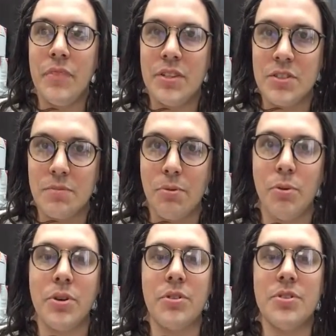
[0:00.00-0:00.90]
his
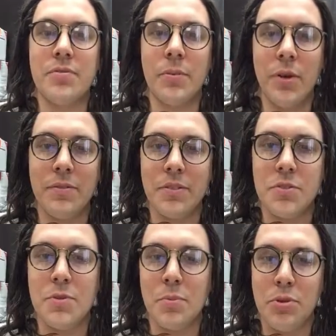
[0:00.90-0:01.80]
supporters, from
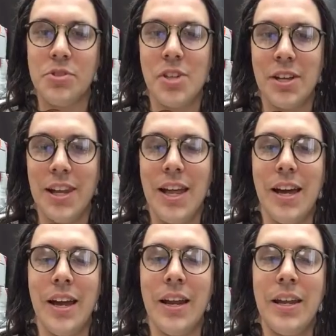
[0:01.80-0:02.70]
Wakefield's supporters
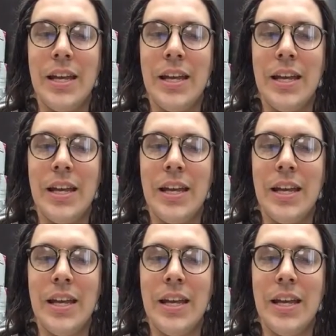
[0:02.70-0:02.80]
online,